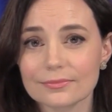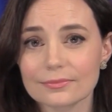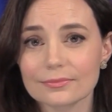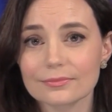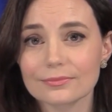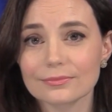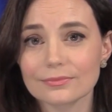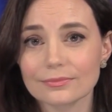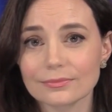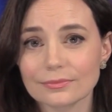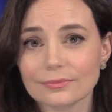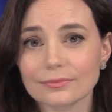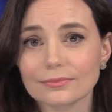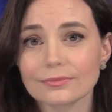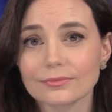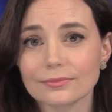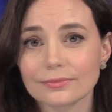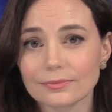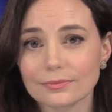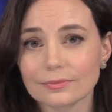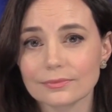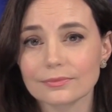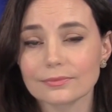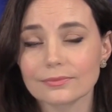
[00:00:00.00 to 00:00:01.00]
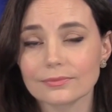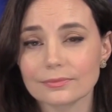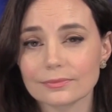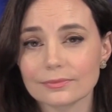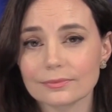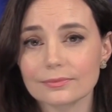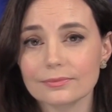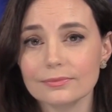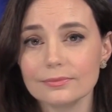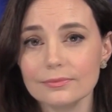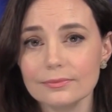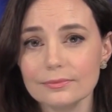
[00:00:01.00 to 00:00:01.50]

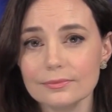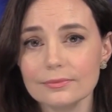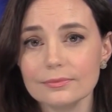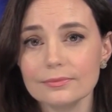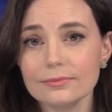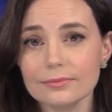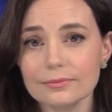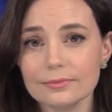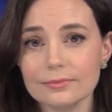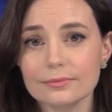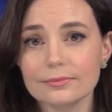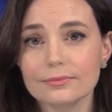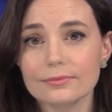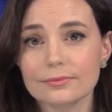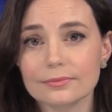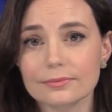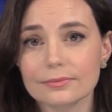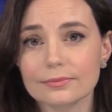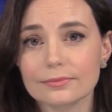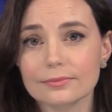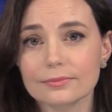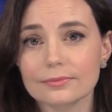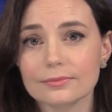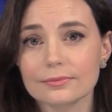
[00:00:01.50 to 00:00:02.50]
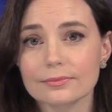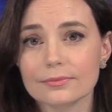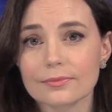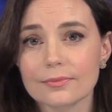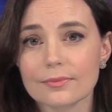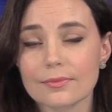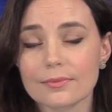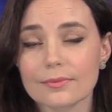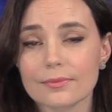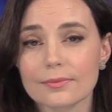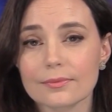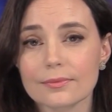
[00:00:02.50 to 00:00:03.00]

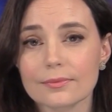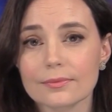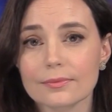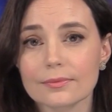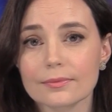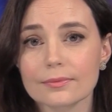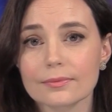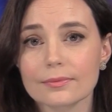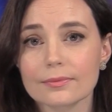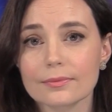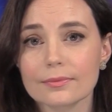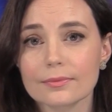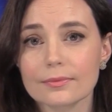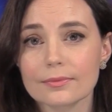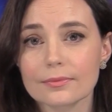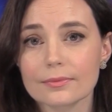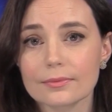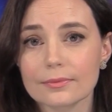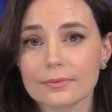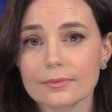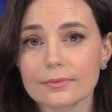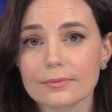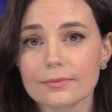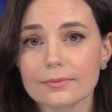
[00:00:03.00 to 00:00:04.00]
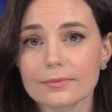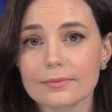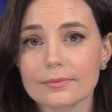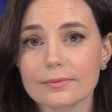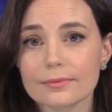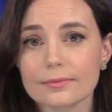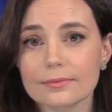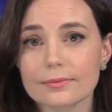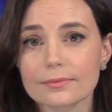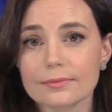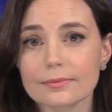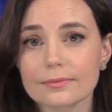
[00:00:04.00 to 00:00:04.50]

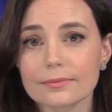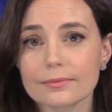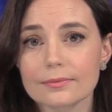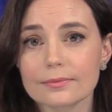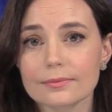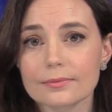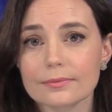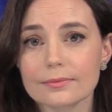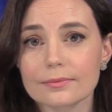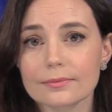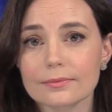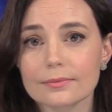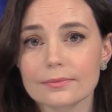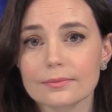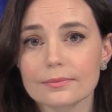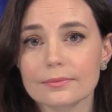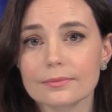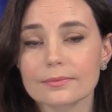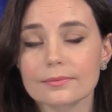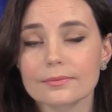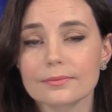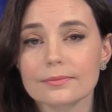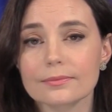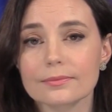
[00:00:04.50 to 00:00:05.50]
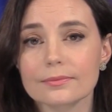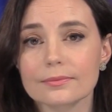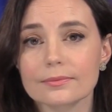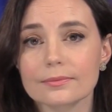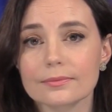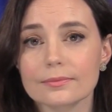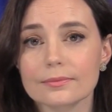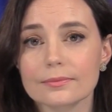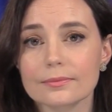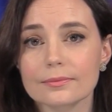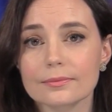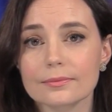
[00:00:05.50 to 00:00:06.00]

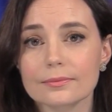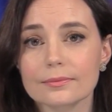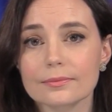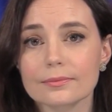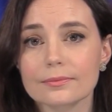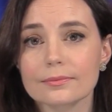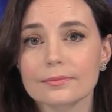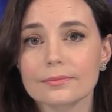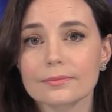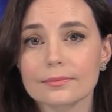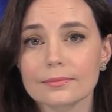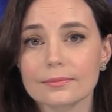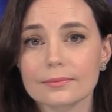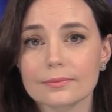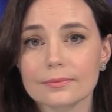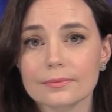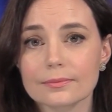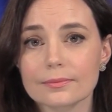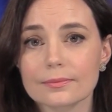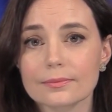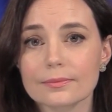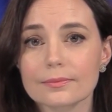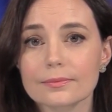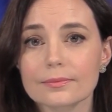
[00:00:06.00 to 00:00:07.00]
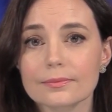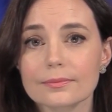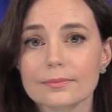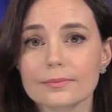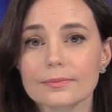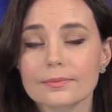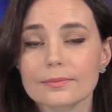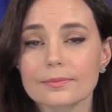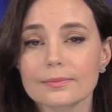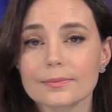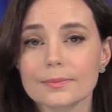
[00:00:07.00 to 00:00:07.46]
This person isn't speaking.